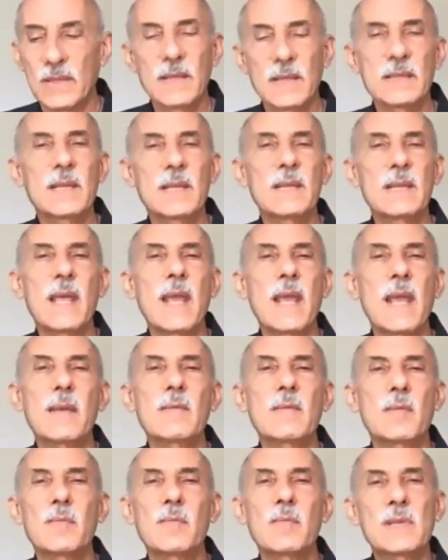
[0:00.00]
To
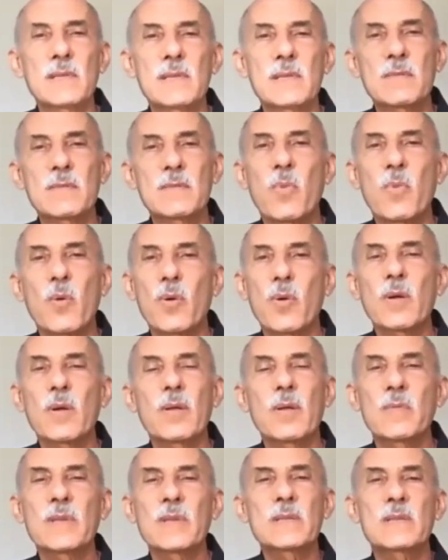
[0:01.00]
name them, this is
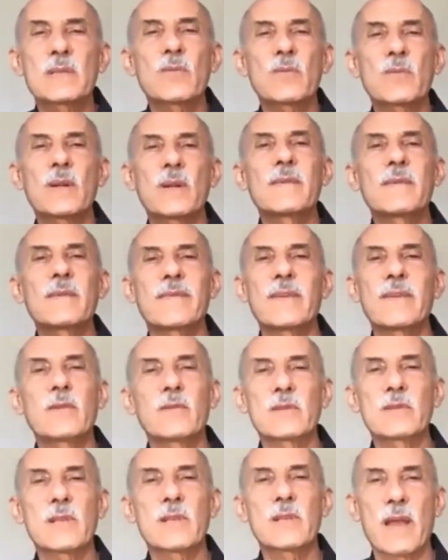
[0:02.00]
boredom, this is what it
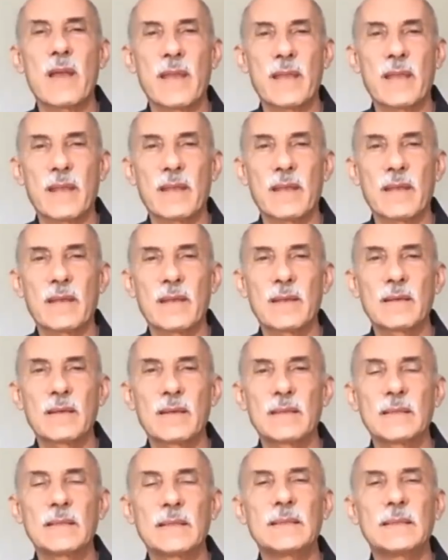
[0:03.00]
feels like.
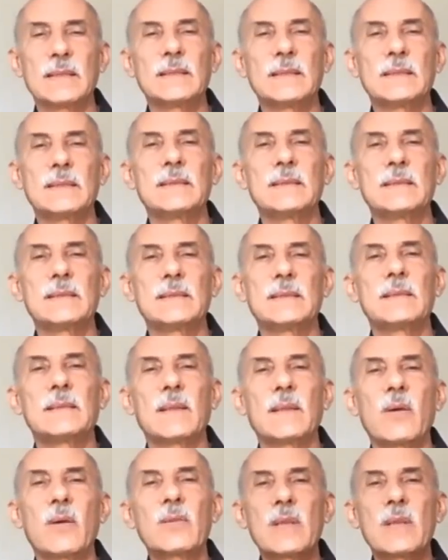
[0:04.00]

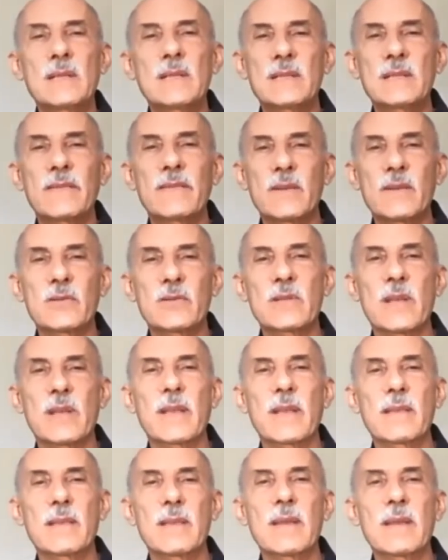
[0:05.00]
Loneliness feels
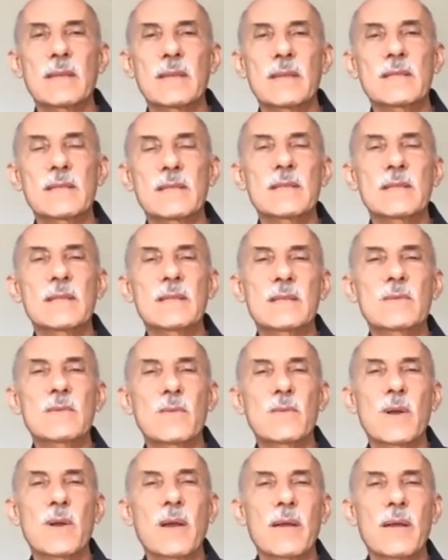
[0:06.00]
like this. This is
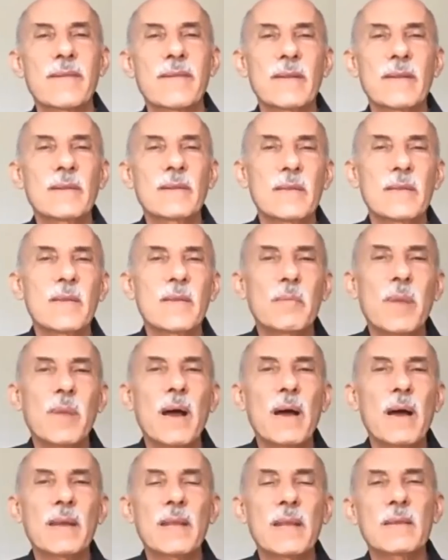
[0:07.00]
where I feel it in the
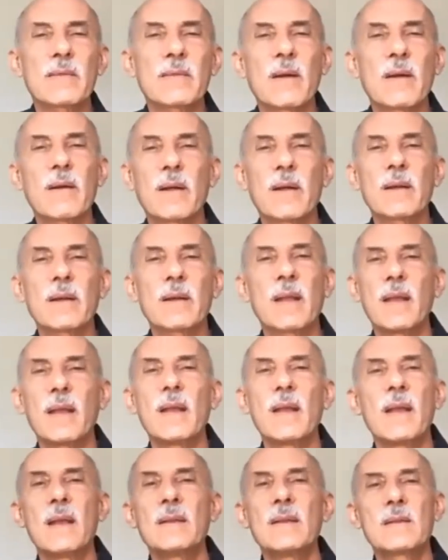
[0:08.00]
body and the heart.
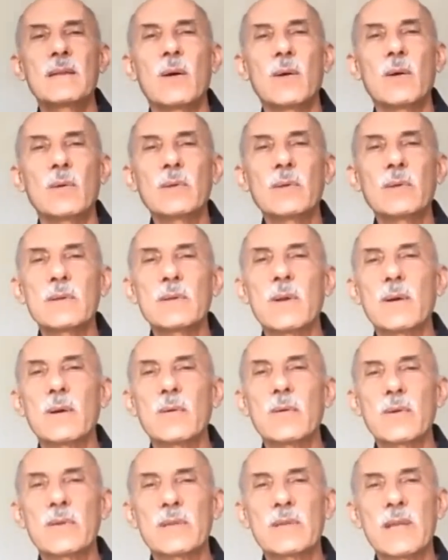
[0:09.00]
To hold it all
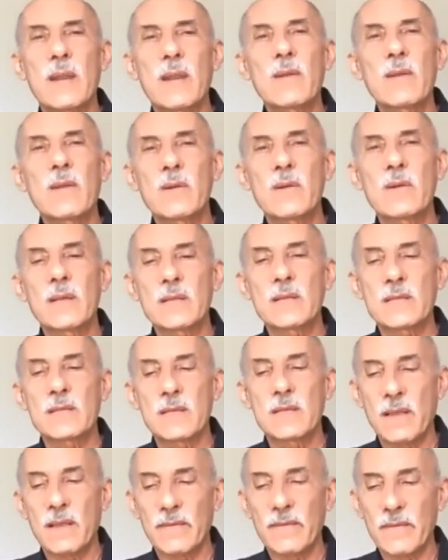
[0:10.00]
with tenderness
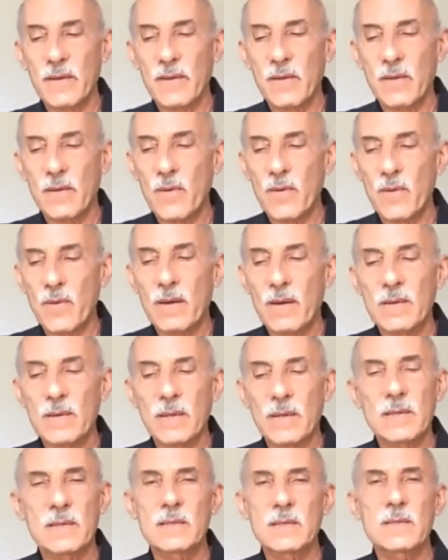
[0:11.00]
and loving
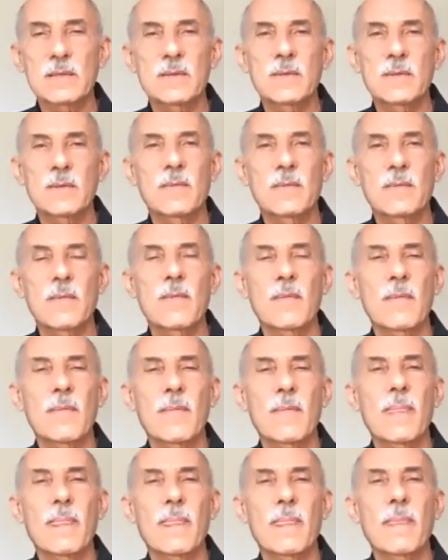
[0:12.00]
awareness.
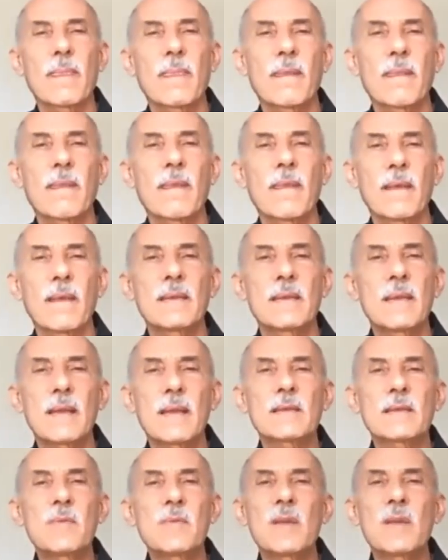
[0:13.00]

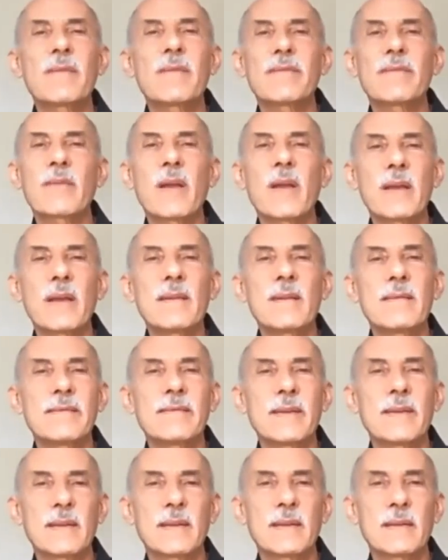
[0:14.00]
Not to be afraid of it.